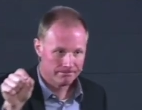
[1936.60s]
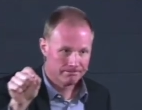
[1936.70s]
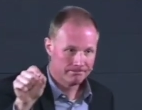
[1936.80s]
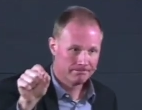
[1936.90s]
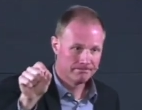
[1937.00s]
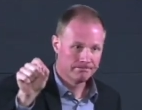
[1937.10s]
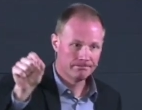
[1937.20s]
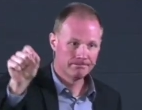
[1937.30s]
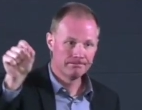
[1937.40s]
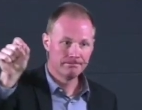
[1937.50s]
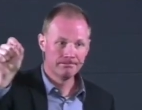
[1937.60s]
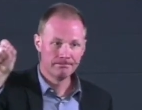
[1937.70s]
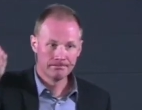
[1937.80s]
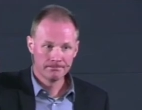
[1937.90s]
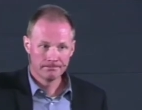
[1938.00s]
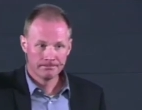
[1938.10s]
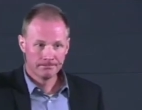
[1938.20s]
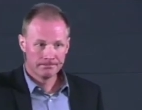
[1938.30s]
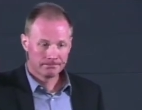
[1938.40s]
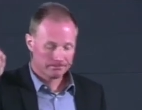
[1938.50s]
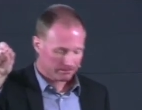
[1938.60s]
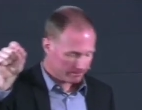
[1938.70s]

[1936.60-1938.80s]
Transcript: (no one is talking)